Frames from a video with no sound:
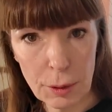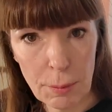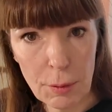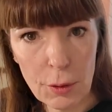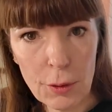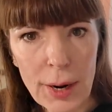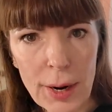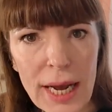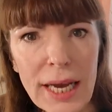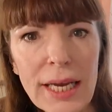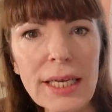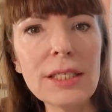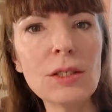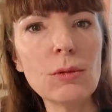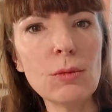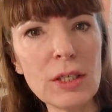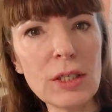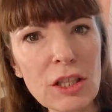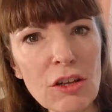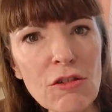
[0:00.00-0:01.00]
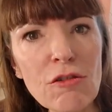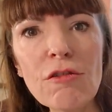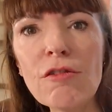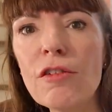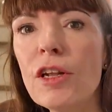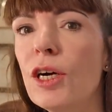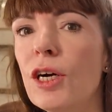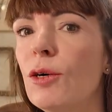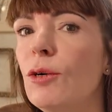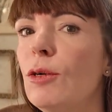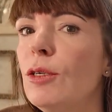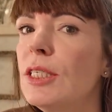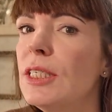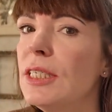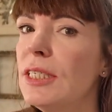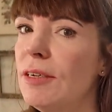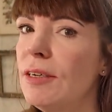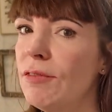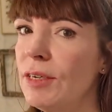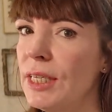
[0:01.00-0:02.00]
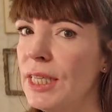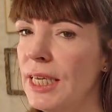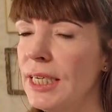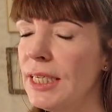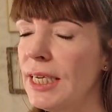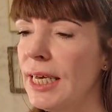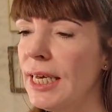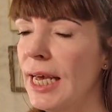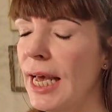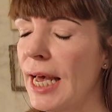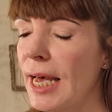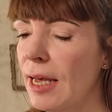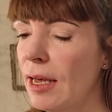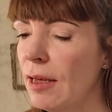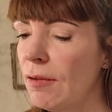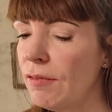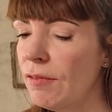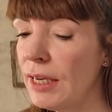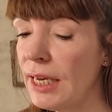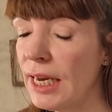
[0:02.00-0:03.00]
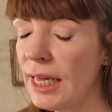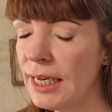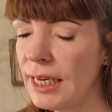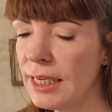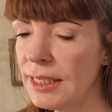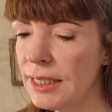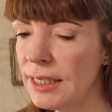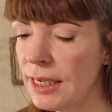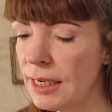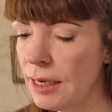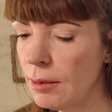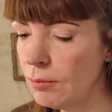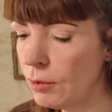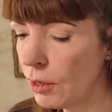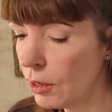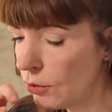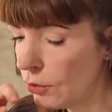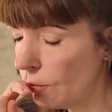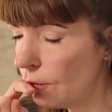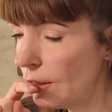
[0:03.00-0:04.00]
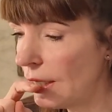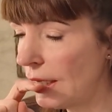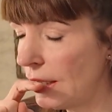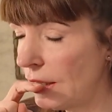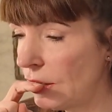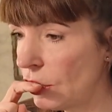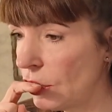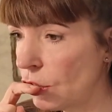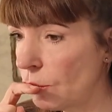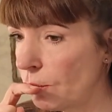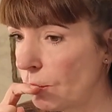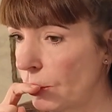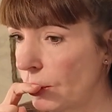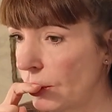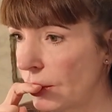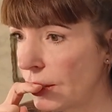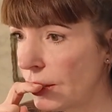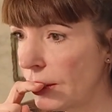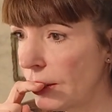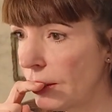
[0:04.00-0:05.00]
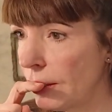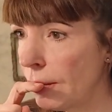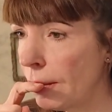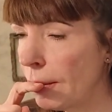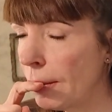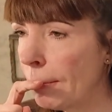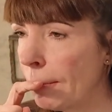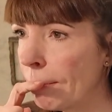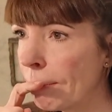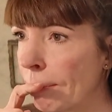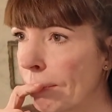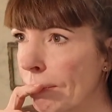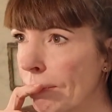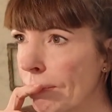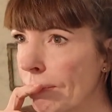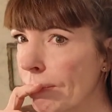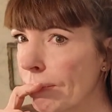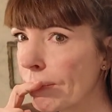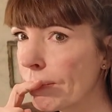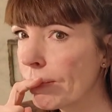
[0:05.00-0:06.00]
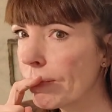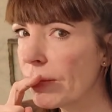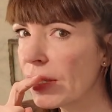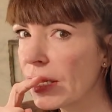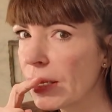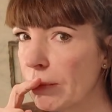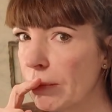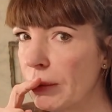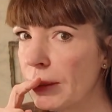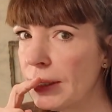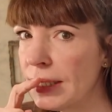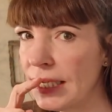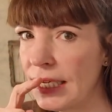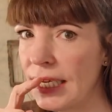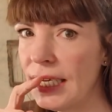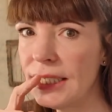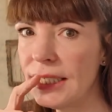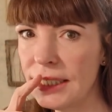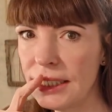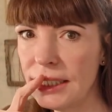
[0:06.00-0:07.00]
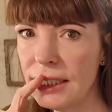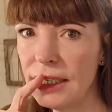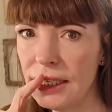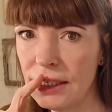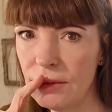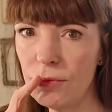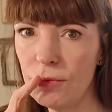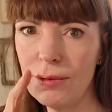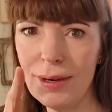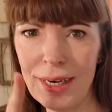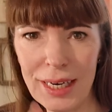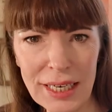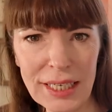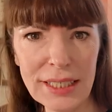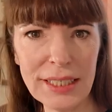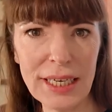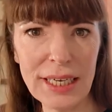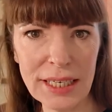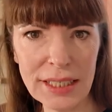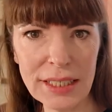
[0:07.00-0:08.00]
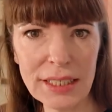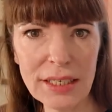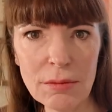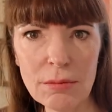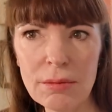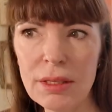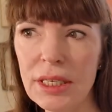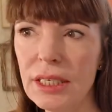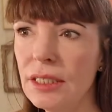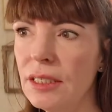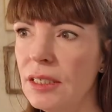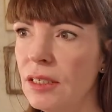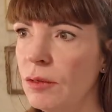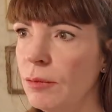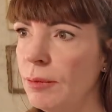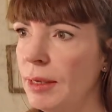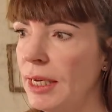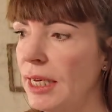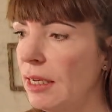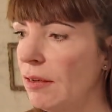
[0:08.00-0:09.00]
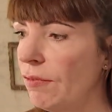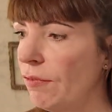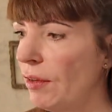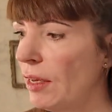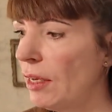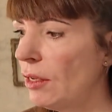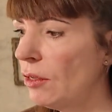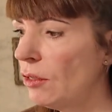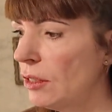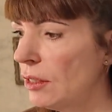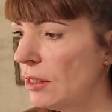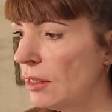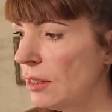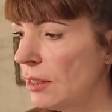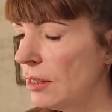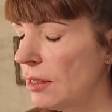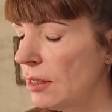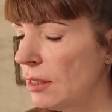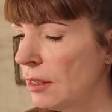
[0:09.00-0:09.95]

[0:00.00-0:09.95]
parades with the floats and everything they have. And like I said, I'm not a religious person, but it really did something to me. It felt